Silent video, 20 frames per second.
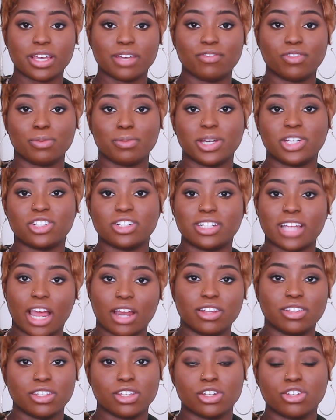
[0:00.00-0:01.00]
information
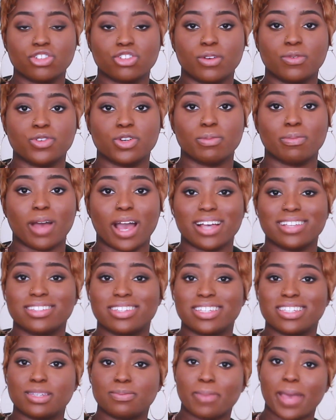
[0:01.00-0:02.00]
down in the description box,
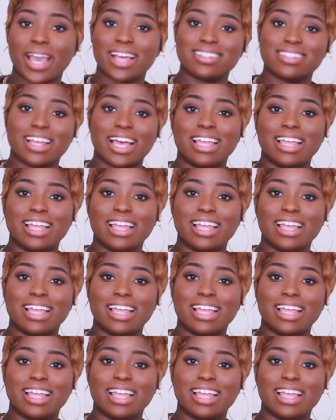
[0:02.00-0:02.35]
the specs,